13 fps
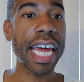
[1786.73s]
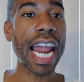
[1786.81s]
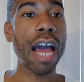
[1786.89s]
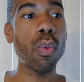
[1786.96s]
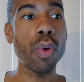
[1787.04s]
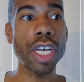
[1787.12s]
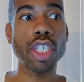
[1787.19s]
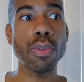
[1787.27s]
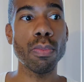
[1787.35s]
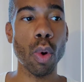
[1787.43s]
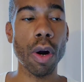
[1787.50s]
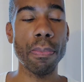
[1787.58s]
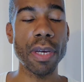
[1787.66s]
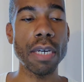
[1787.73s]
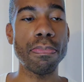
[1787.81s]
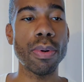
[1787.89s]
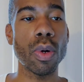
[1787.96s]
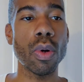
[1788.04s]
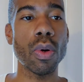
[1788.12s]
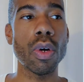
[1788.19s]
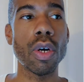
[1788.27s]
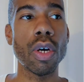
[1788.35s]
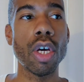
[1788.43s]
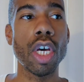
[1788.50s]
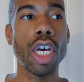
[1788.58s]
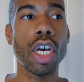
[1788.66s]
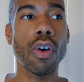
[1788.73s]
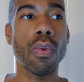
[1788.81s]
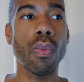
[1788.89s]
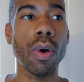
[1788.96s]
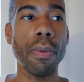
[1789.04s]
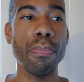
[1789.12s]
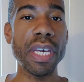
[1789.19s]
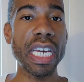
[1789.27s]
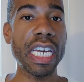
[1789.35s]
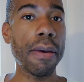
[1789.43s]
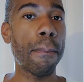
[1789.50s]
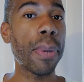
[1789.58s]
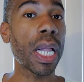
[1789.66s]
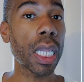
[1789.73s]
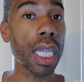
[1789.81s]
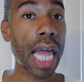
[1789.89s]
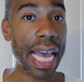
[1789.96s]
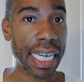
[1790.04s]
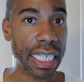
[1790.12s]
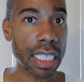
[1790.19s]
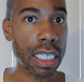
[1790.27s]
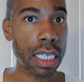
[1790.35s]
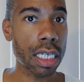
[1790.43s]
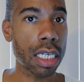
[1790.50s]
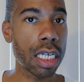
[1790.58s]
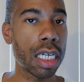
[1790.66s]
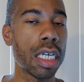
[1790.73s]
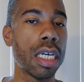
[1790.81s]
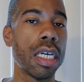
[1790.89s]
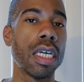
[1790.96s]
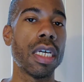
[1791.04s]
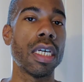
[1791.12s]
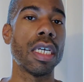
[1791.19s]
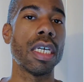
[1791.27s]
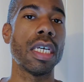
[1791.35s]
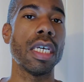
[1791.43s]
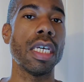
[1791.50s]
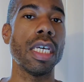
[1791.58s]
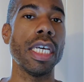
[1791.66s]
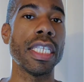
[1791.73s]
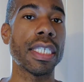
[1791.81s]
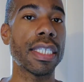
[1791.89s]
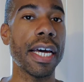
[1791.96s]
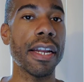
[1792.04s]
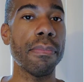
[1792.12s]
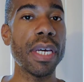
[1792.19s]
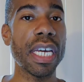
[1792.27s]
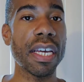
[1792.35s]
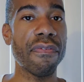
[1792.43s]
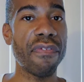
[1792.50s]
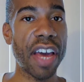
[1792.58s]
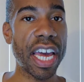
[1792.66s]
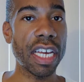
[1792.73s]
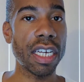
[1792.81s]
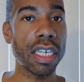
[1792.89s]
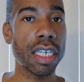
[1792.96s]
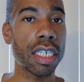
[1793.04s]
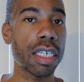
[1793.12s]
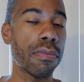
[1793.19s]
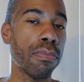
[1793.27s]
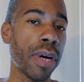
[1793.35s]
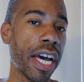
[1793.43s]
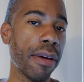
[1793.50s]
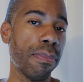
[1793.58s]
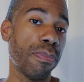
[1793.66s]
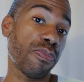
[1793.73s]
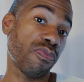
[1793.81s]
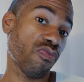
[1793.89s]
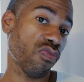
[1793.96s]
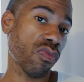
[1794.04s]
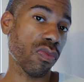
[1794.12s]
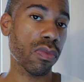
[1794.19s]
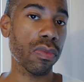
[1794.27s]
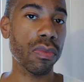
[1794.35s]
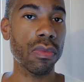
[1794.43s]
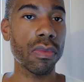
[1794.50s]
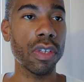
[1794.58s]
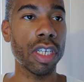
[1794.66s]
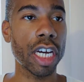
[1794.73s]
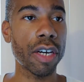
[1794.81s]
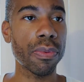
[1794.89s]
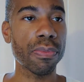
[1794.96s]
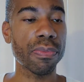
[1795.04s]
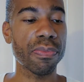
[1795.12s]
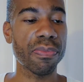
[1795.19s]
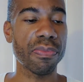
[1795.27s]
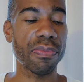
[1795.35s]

and i wish more people would be polite instead of being fake but you know